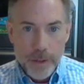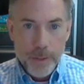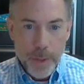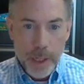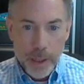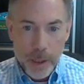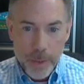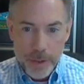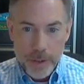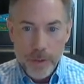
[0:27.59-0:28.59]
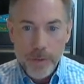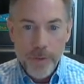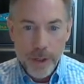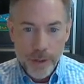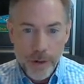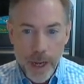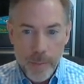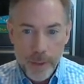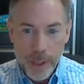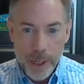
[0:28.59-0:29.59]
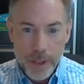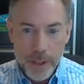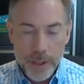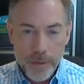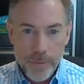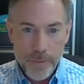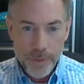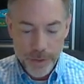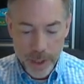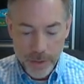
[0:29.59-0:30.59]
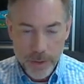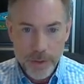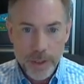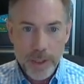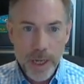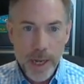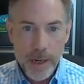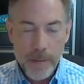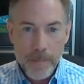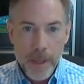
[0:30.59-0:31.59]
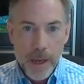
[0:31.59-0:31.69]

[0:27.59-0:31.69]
speak a little bit to veterinary applications of sensors and data.